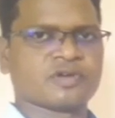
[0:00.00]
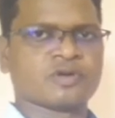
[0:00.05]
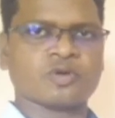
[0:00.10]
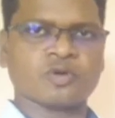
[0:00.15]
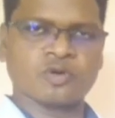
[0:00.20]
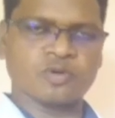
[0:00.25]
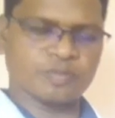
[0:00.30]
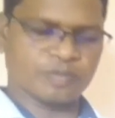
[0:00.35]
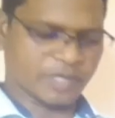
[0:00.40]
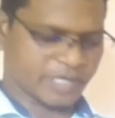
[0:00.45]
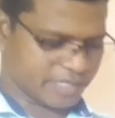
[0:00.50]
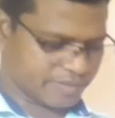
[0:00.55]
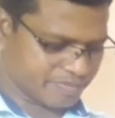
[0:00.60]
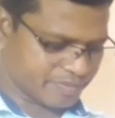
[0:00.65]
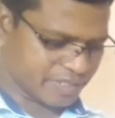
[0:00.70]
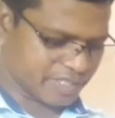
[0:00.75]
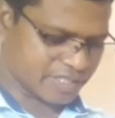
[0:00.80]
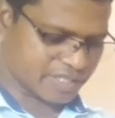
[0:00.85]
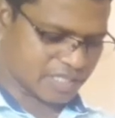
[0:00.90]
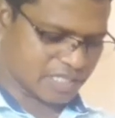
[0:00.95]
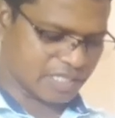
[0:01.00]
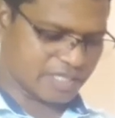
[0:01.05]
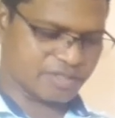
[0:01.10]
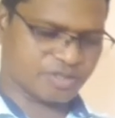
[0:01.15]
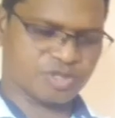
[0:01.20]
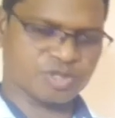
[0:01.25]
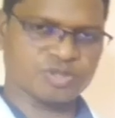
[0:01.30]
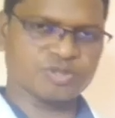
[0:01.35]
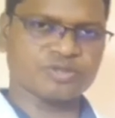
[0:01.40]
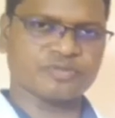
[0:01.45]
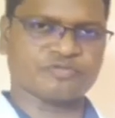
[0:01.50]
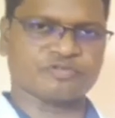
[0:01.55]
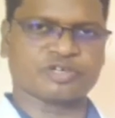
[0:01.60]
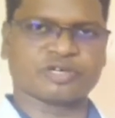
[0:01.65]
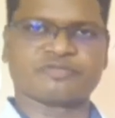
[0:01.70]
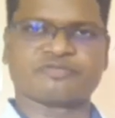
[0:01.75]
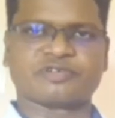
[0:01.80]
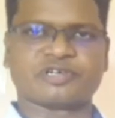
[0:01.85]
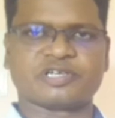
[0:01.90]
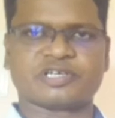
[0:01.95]
Hope I have made it clear to you. If you
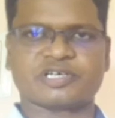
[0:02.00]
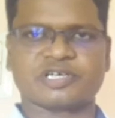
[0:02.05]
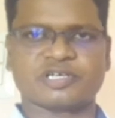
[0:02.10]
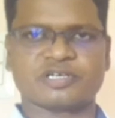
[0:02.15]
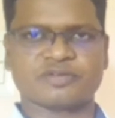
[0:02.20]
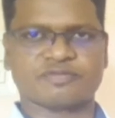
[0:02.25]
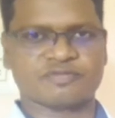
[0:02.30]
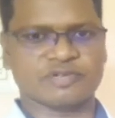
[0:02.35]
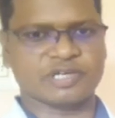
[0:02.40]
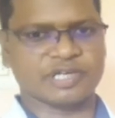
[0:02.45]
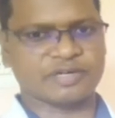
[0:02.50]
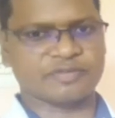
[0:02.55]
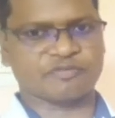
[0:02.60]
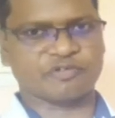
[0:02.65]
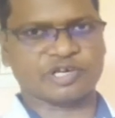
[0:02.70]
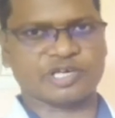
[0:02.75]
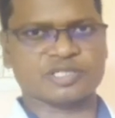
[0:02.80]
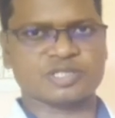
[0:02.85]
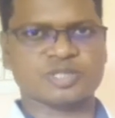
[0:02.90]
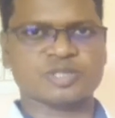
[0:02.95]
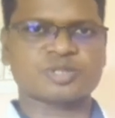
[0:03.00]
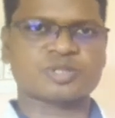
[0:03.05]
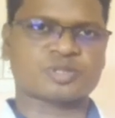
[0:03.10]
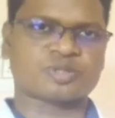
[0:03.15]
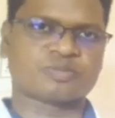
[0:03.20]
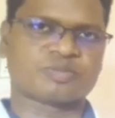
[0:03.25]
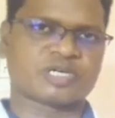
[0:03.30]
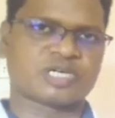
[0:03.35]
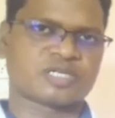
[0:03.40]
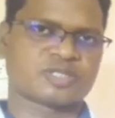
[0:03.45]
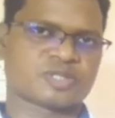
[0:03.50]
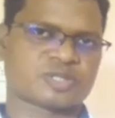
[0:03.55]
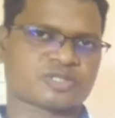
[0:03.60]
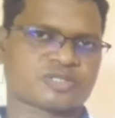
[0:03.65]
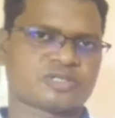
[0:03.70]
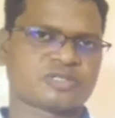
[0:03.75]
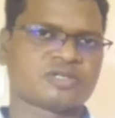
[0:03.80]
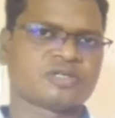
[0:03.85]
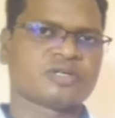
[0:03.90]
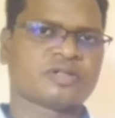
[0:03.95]
have any kind of clarifications, you may ask.
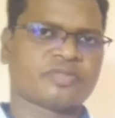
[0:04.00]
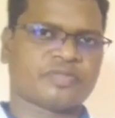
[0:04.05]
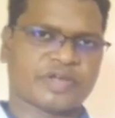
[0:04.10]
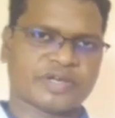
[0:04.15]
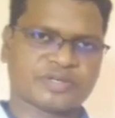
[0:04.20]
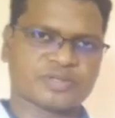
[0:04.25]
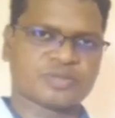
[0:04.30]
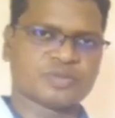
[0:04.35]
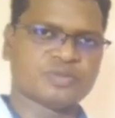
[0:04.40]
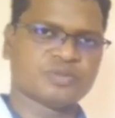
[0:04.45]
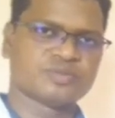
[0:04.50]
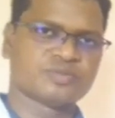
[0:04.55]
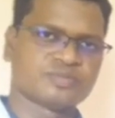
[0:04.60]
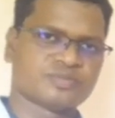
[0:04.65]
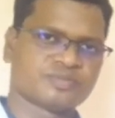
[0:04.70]
Thank you.